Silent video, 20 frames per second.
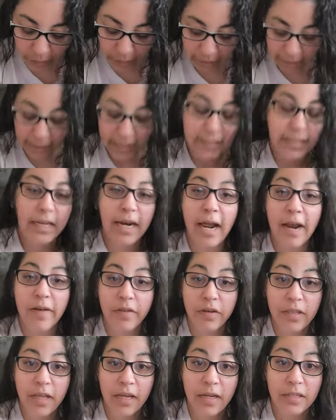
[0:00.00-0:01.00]
Like I said,
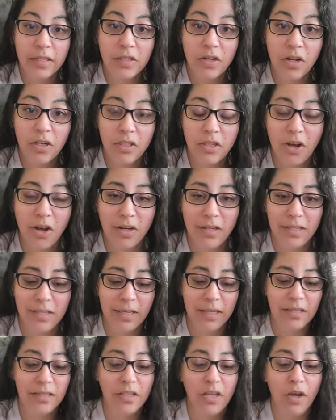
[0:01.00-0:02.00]
everything is
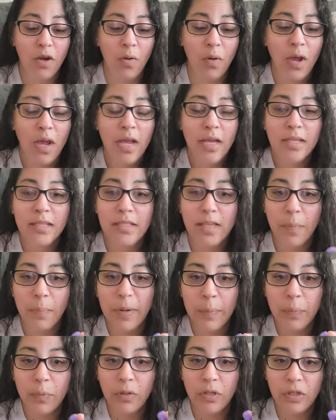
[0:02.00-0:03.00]
non-toxic. So some
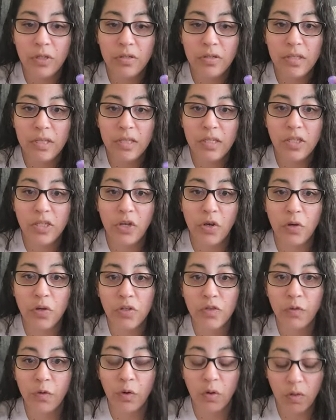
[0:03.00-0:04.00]
people use these
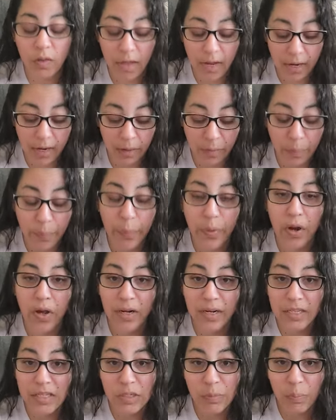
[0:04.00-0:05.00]
soaks for like
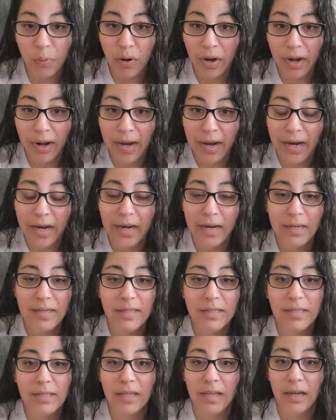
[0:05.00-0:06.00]
body
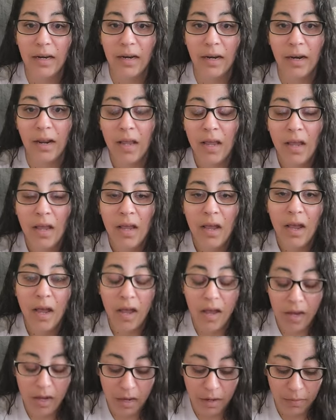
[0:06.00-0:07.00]
sprays and
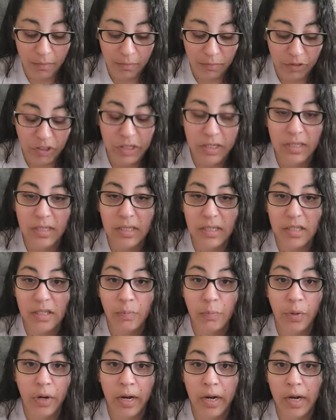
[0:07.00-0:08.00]
um, just to
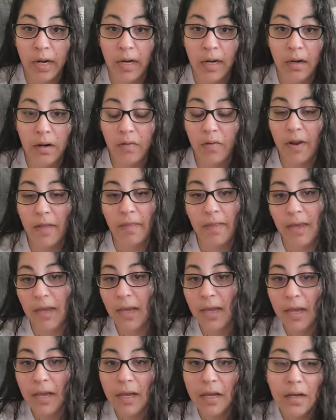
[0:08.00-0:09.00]
spray around the
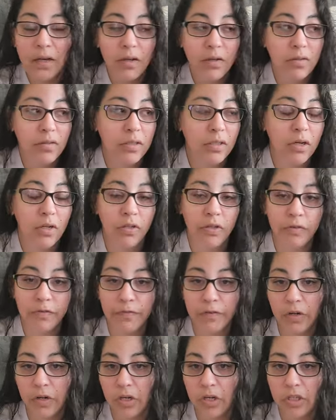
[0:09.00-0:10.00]
house and on their
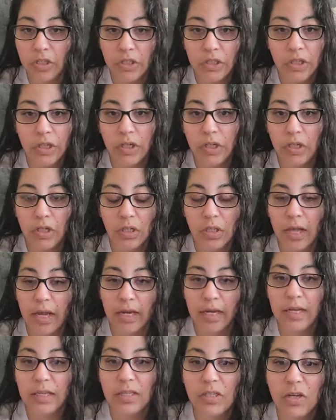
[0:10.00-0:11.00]
furniture.
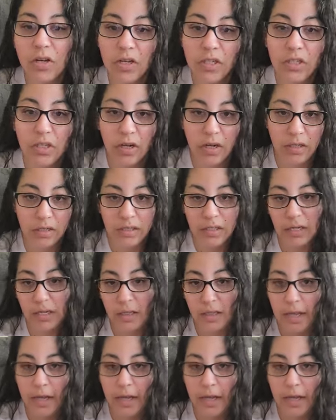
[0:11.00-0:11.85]
Like it's non-toxic.